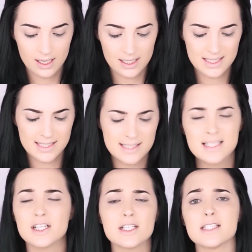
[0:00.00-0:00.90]
And it
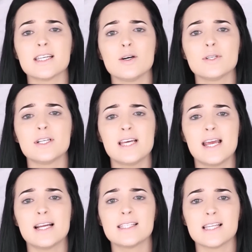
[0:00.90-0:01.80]
seriously only
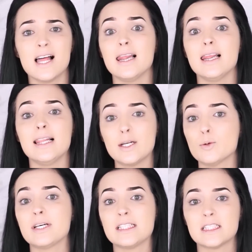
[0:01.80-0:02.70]
takes a little
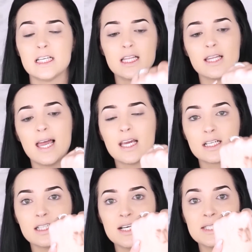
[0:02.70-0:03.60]
bit, like
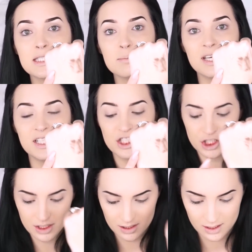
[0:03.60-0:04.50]
a smidge.